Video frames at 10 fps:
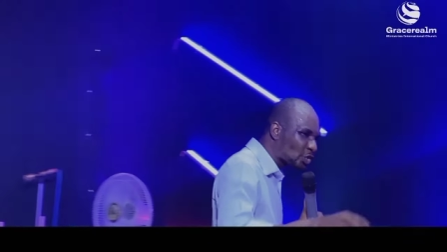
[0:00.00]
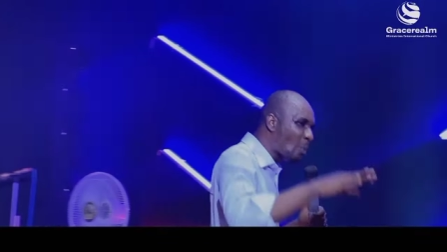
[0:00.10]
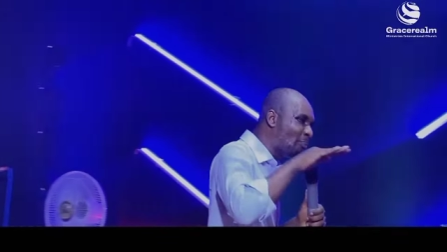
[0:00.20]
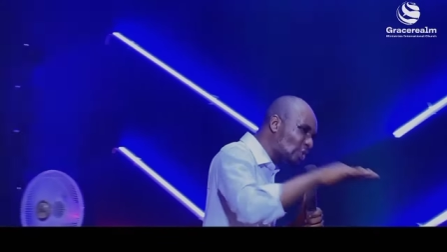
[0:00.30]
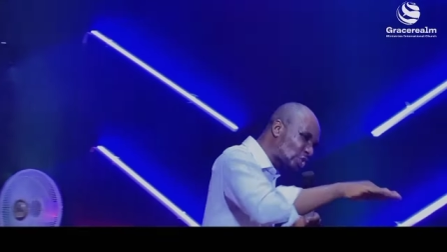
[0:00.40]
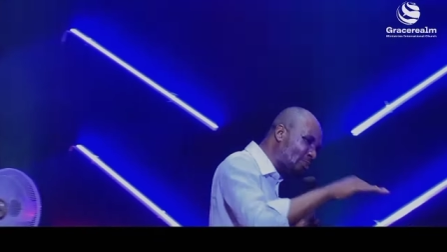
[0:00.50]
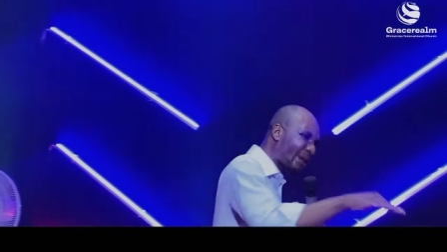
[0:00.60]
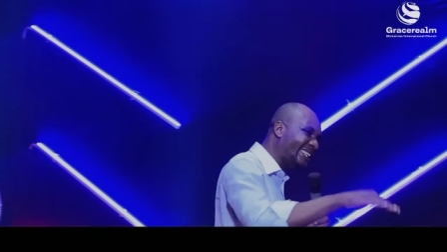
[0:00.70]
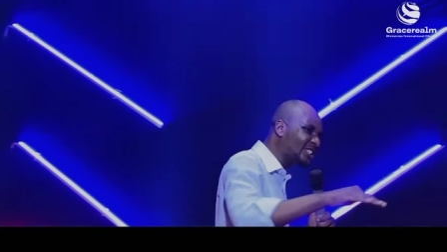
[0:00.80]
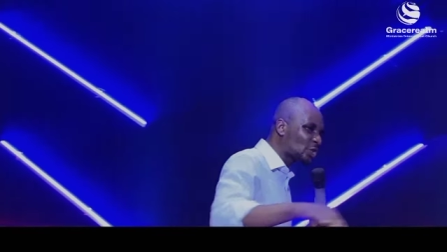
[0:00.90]
to push
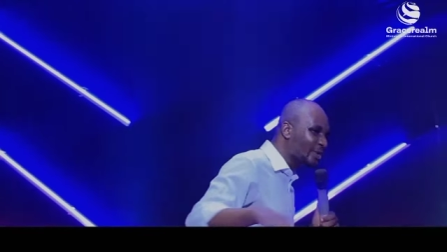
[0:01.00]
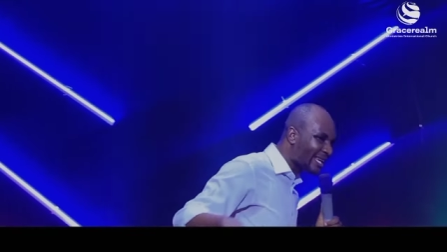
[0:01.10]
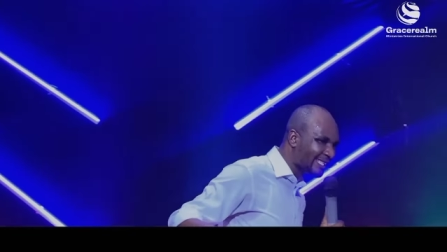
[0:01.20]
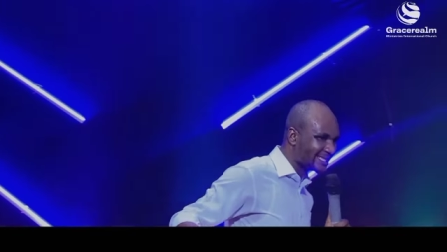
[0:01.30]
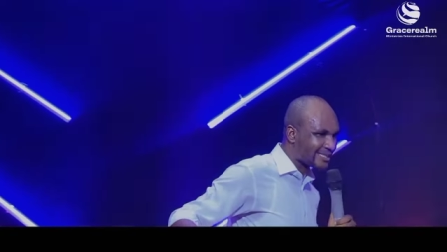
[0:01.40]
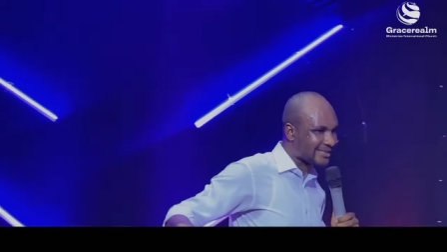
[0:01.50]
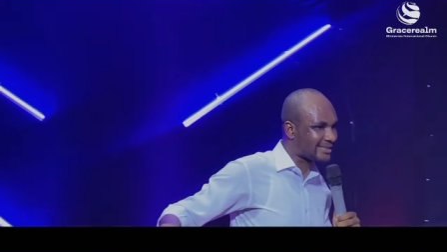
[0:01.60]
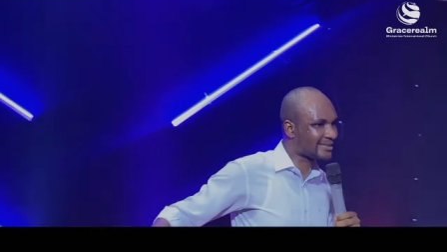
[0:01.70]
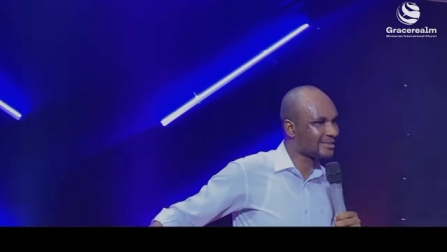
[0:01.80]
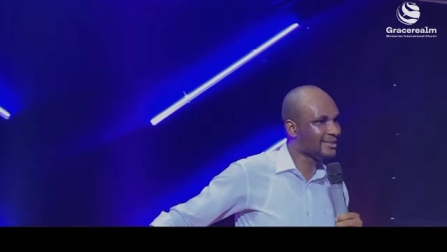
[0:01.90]
men into
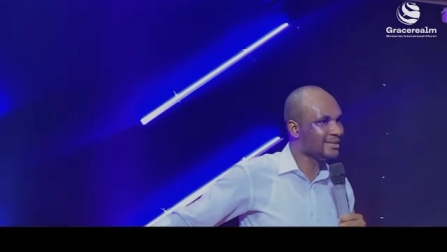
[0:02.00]
realities.